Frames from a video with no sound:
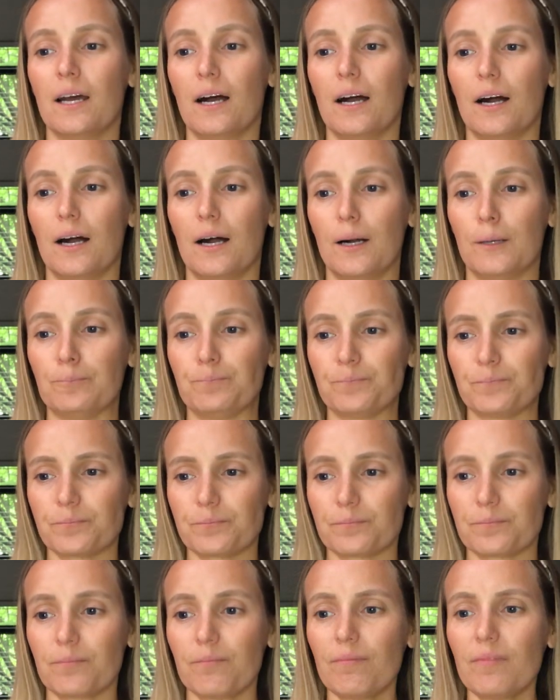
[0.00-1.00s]

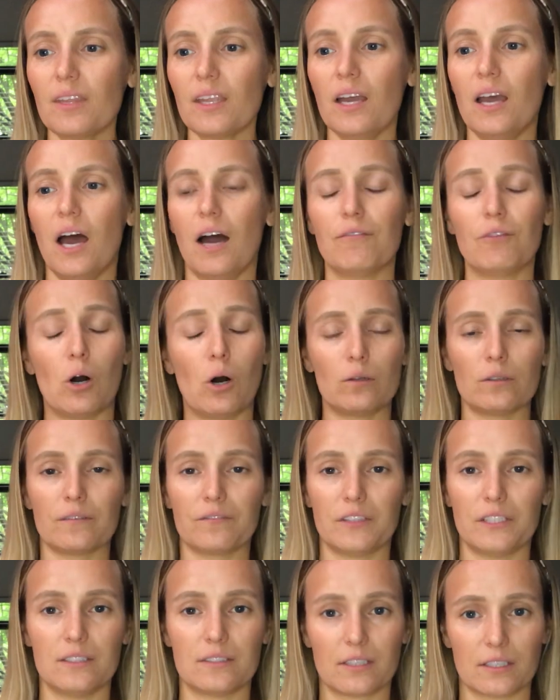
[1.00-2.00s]
have all of
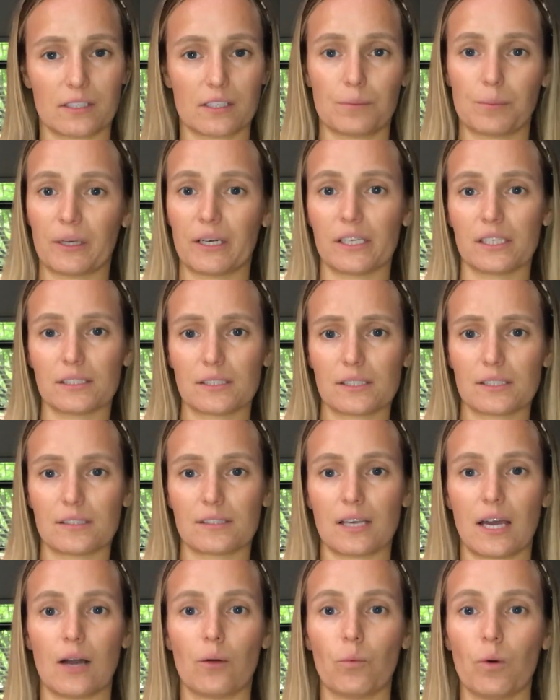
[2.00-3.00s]
these experiences
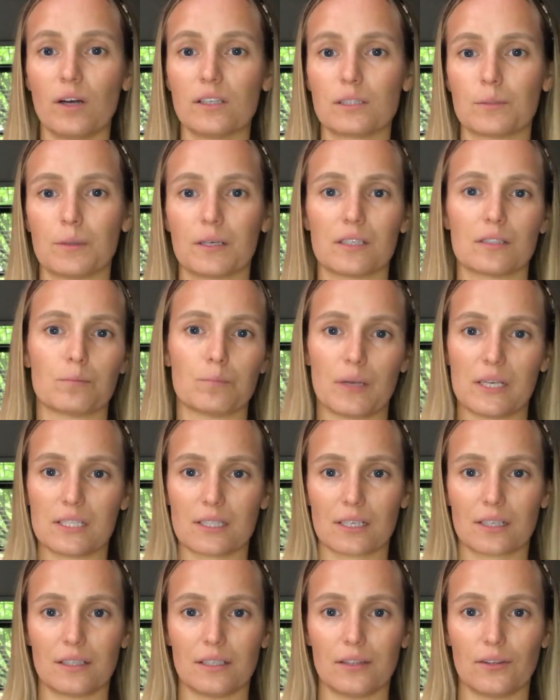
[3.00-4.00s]
at once, because
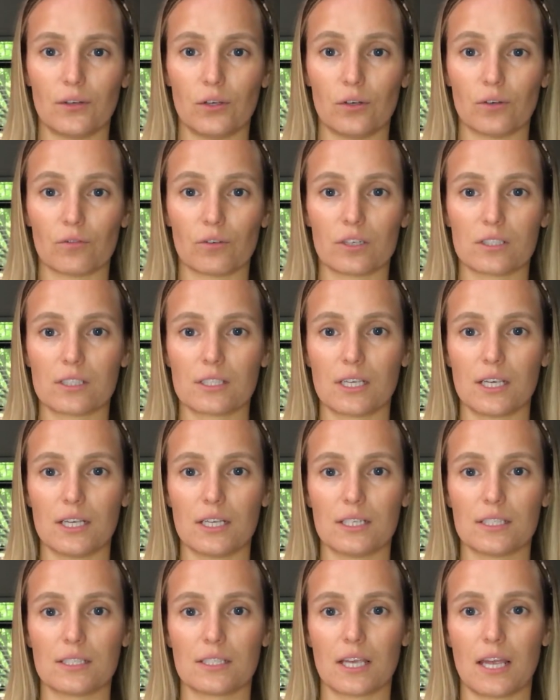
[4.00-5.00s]
basically the universe
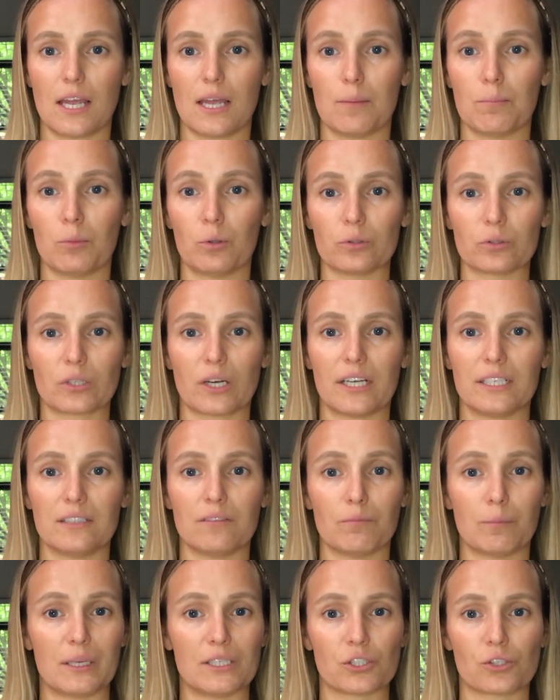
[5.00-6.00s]
is a
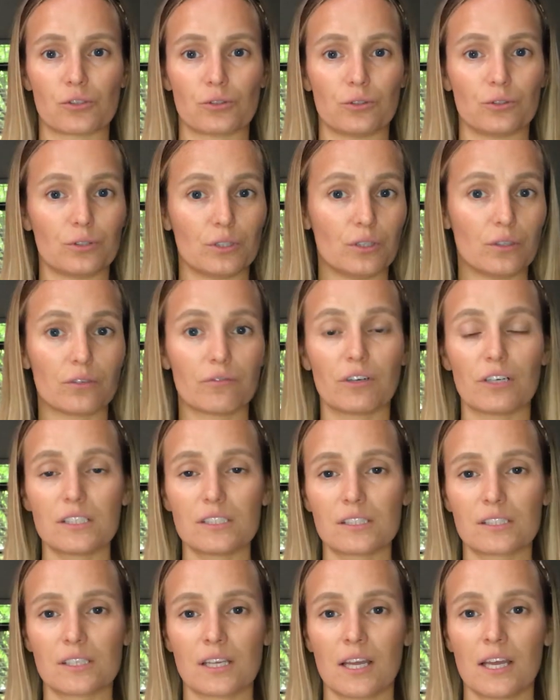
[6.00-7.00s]
multi-dimensional
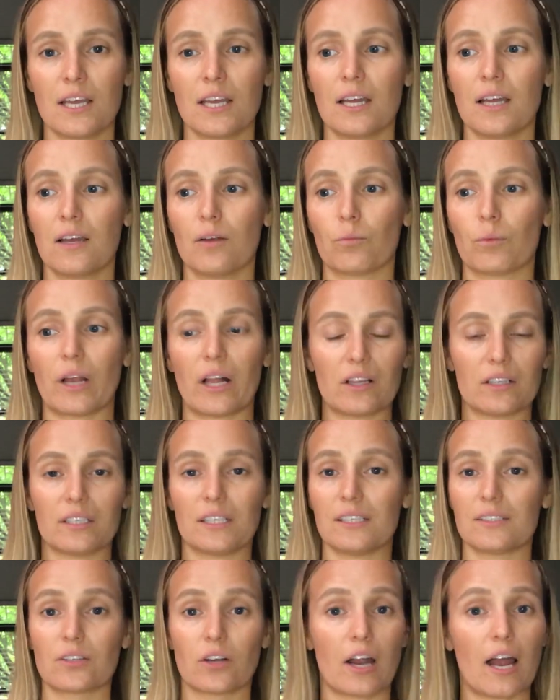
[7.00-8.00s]
universe.
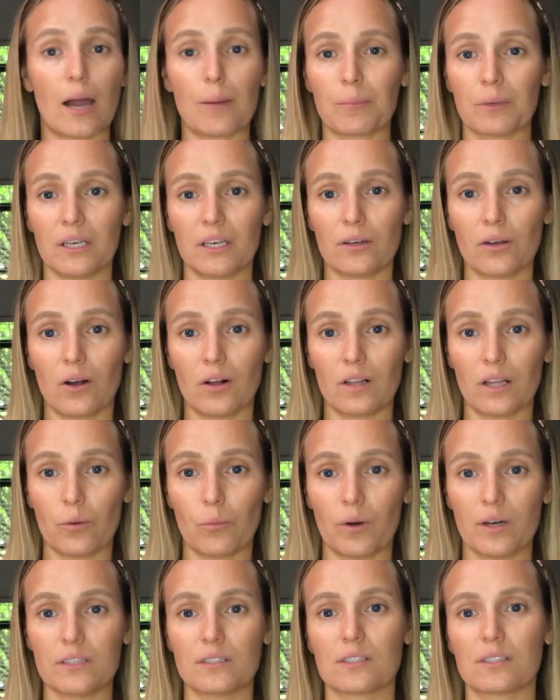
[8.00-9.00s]
Realities are happening all at
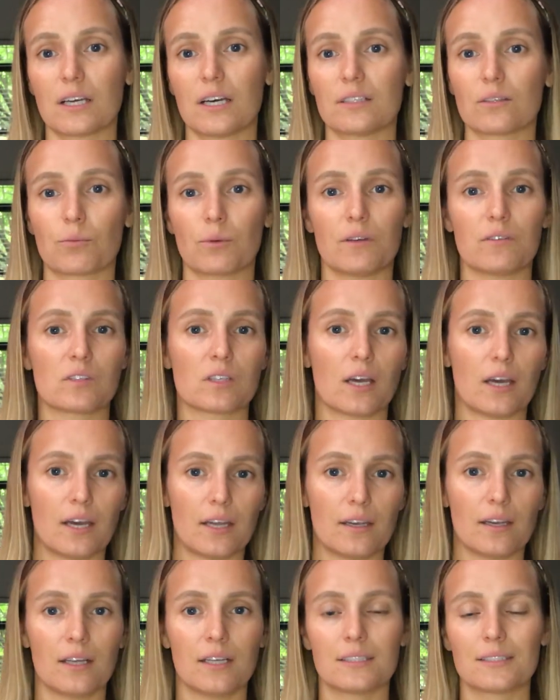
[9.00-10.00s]
once, as we've
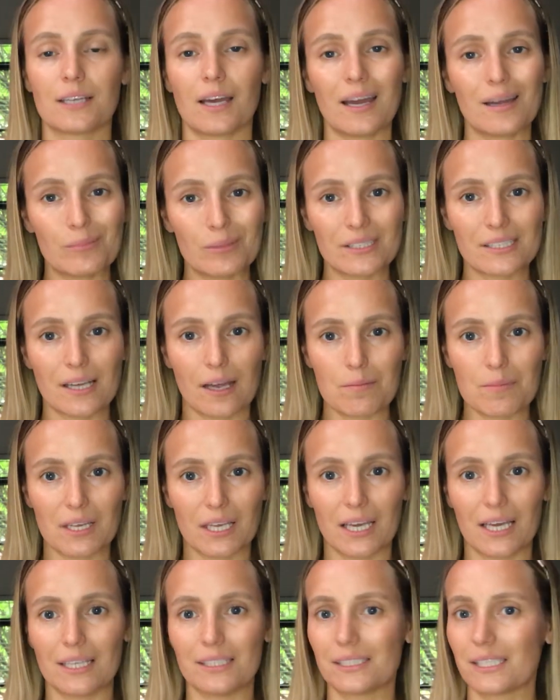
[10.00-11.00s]
said time and time
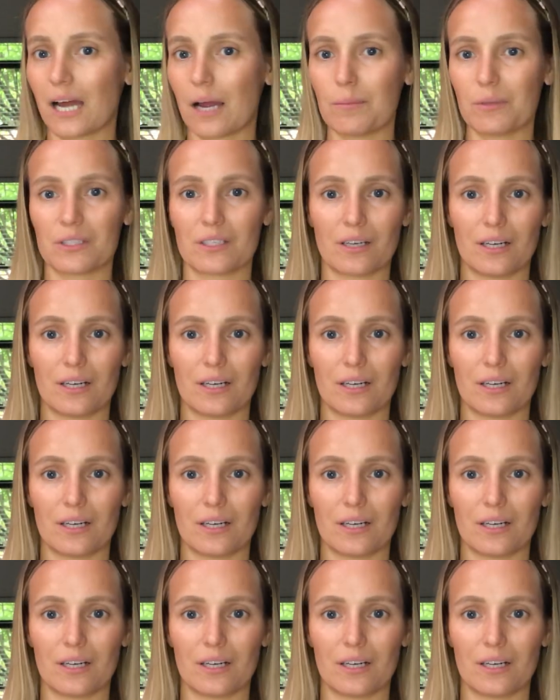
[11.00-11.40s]
again. Time is